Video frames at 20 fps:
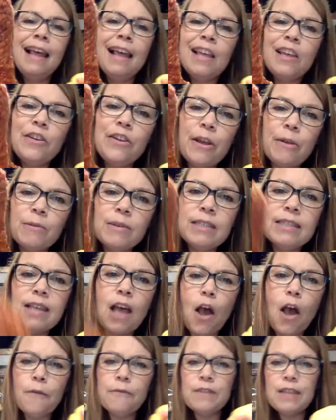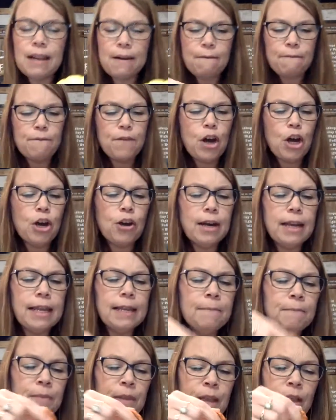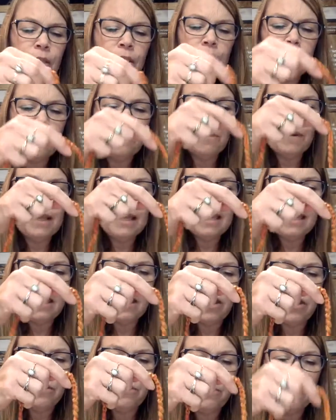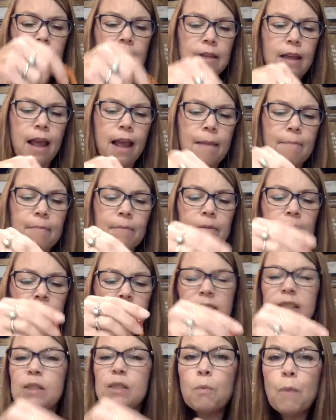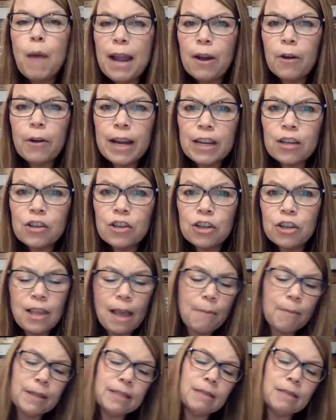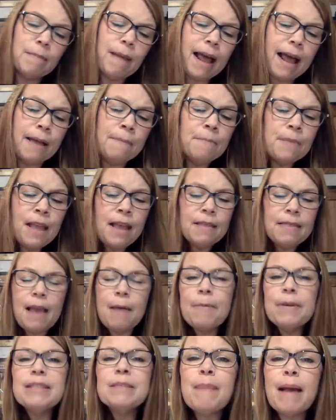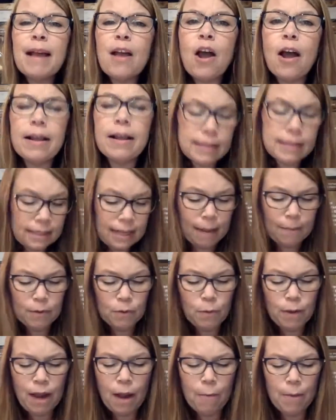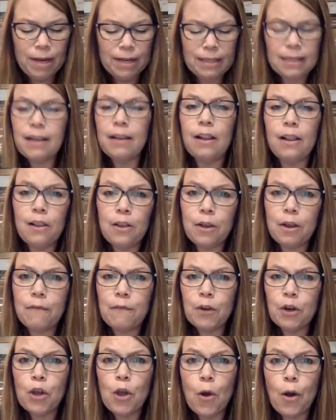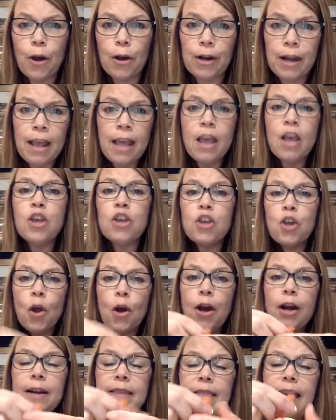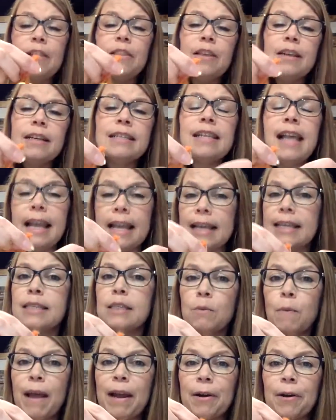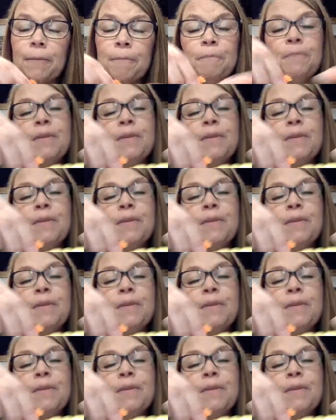you know, soft and furry, looked really cute, sweaterish. That was my concept when I went to look for yarn. Yarn that looked like a sweater.